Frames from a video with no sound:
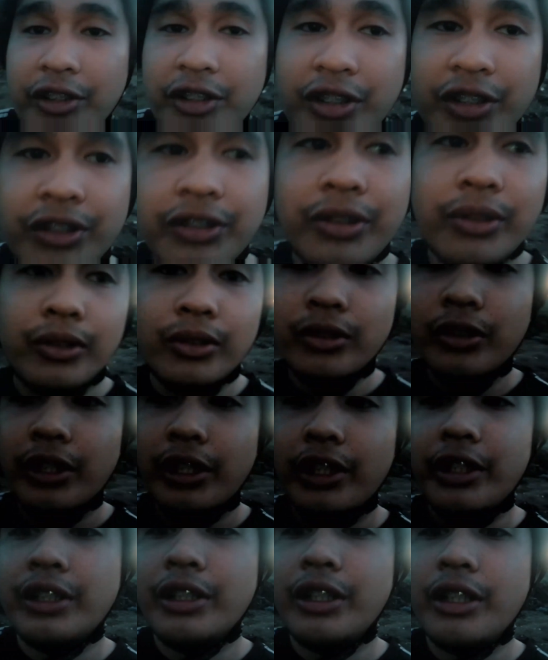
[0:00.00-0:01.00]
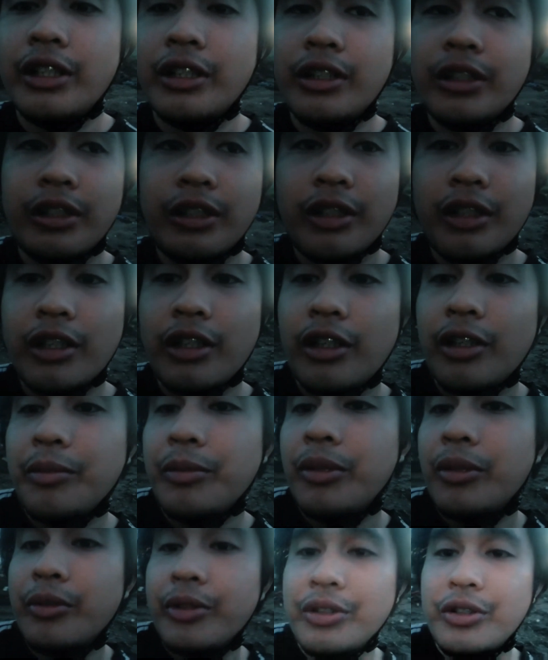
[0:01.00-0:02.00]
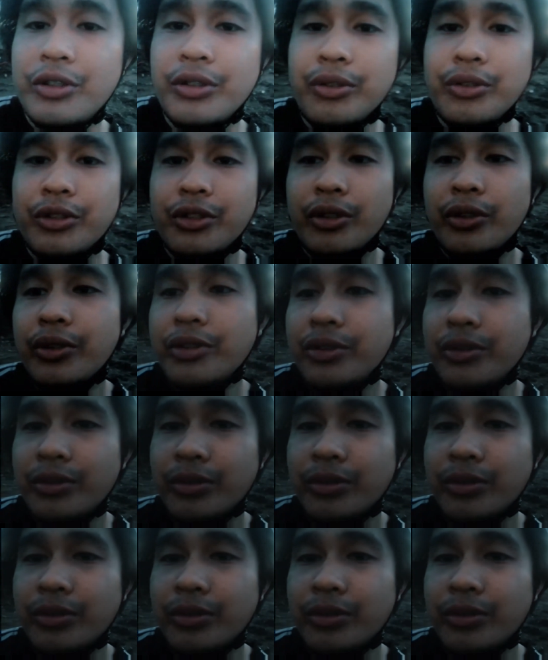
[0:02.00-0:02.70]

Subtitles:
is all, and I'm going to show you